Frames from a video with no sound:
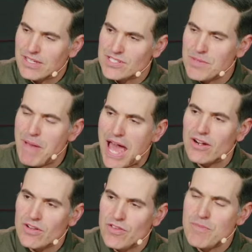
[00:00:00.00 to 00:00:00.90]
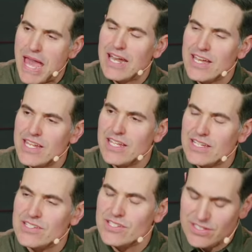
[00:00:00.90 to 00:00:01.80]
Because the pattern of humanity
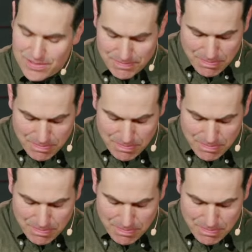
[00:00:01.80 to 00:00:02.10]
is,